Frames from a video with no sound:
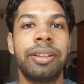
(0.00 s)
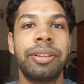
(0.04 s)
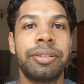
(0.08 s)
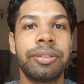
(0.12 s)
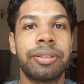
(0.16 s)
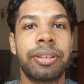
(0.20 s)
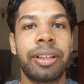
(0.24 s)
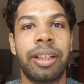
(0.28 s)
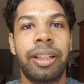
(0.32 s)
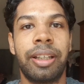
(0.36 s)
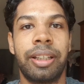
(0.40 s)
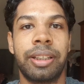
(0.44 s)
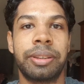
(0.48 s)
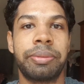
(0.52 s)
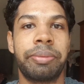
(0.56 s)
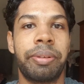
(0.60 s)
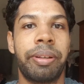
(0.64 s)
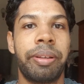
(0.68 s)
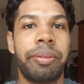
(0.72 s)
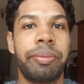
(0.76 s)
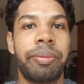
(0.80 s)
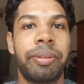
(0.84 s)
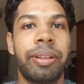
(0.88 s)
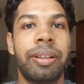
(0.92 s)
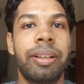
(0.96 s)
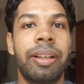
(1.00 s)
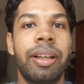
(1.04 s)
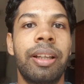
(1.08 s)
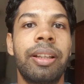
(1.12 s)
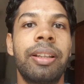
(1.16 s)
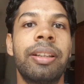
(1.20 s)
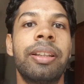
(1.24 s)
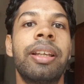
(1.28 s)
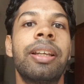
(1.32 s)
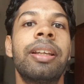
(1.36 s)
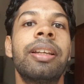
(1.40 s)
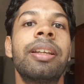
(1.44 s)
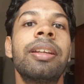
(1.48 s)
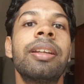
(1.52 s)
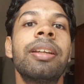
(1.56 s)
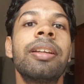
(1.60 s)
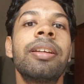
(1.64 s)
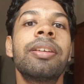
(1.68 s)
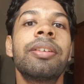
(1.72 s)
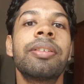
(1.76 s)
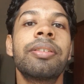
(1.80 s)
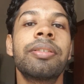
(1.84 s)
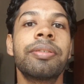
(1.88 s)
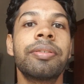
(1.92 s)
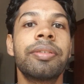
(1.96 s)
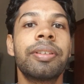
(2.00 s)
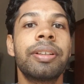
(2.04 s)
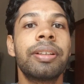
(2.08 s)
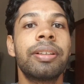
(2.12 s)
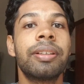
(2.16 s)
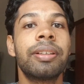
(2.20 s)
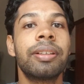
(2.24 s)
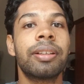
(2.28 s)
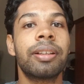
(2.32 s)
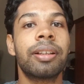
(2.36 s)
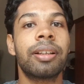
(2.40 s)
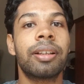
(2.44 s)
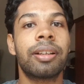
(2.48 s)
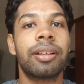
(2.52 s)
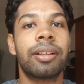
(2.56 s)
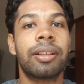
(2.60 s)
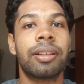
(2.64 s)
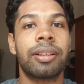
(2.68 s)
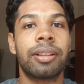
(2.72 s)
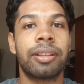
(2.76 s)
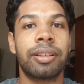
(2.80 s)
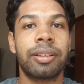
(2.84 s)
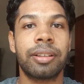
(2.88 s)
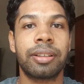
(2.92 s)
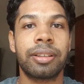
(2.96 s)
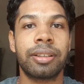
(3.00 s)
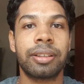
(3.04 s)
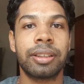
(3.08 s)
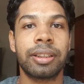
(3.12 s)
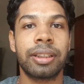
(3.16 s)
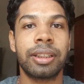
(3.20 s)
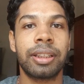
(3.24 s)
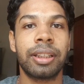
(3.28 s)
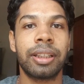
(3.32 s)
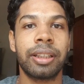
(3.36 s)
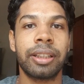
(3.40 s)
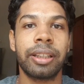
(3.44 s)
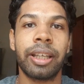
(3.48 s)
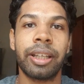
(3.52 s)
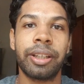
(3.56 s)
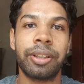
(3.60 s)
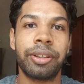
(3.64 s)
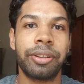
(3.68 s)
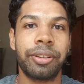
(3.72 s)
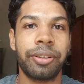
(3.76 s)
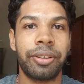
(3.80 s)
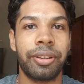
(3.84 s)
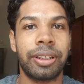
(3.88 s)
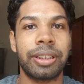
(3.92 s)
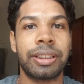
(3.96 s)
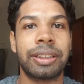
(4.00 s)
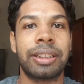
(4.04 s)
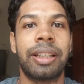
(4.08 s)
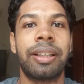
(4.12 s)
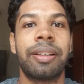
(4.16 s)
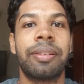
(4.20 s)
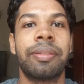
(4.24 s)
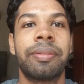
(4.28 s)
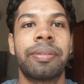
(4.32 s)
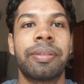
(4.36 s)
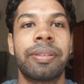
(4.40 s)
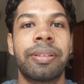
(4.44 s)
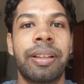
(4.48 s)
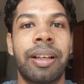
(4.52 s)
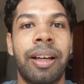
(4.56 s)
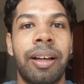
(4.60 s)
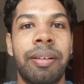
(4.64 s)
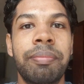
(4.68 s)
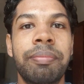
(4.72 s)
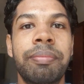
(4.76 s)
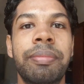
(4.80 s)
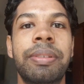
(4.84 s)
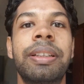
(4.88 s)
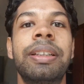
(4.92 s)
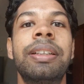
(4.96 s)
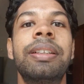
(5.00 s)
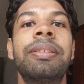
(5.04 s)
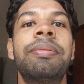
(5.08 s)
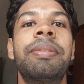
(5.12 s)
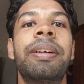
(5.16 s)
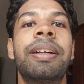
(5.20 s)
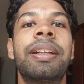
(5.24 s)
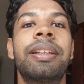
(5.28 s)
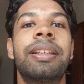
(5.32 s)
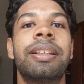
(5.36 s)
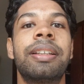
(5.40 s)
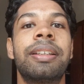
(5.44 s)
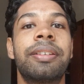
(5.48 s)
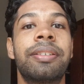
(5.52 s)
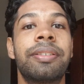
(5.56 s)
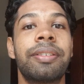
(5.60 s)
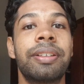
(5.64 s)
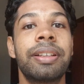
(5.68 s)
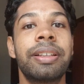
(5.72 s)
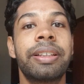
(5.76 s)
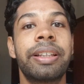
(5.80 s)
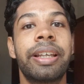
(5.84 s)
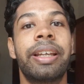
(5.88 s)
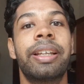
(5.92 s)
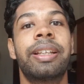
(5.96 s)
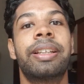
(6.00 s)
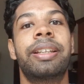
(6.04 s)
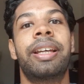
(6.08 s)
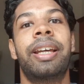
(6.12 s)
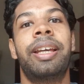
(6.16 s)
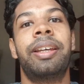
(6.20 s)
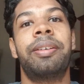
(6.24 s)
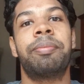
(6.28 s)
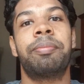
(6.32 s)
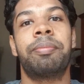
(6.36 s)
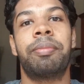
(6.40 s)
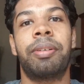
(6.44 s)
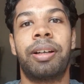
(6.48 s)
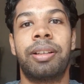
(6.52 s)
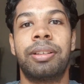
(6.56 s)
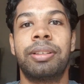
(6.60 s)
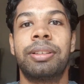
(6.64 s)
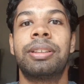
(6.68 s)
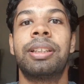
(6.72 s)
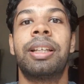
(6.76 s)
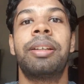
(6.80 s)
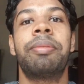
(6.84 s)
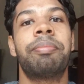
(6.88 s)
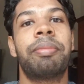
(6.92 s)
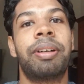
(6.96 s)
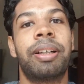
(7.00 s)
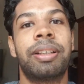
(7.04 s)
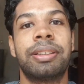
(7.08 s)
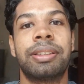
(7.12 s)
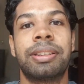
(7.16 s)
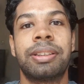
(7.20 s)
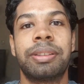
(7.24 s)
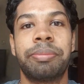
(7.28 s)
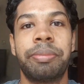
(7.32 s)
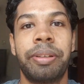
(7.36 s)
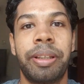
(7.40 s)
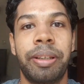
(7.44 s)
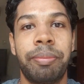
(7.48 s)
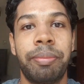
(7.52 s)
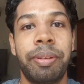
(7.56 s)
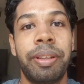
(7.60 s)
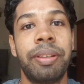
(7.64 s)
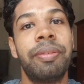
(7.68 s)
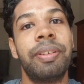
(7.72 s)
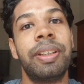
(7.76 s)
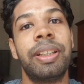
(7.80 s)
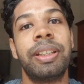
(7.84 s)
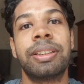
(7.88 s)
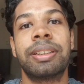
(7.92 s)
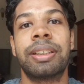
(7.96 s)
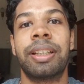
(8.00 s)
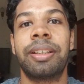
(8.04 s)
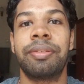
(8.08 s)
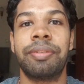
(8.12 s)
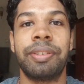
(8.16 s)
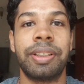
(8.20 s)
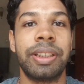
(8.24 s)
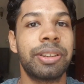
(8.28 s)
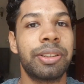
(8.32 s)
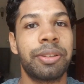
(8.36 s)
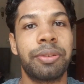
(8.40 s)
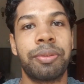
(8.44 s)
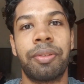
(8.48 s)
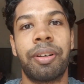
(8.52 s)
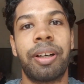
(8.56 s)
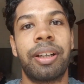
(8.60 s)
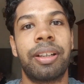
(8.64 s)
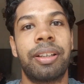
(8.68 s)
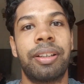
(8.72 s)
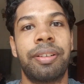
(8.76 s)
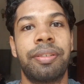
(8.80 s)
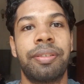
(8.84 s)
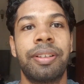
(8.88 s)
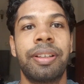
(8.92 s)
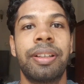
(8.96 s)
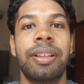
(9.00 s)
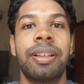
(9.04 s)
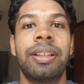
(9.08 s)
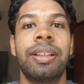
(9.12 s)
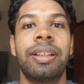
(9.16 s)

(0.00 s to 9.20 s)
you can experiment, and then you will get your exact number. But it will take time, months and months, maybe weeks and weeks, or whatever.